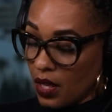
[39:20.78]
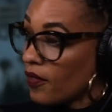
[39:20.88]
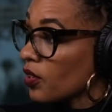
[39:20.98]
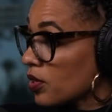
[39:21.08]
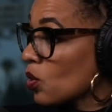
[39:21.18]
The
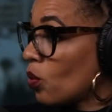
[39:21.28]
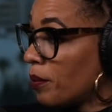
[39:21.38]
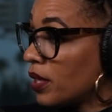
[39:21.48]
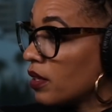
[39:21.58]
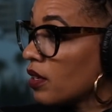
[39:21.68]
governor is a
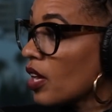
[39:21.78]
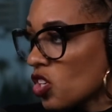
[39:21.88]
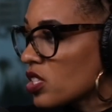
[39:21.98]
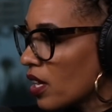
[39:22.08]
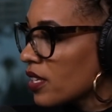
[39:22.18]
woman. Okay,
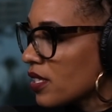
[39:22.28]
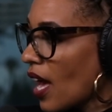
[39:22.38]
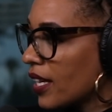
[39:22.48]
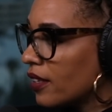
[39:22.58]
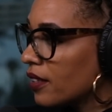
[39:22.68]
she's gonna
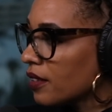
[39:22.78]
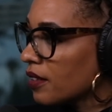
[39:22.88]
sign it.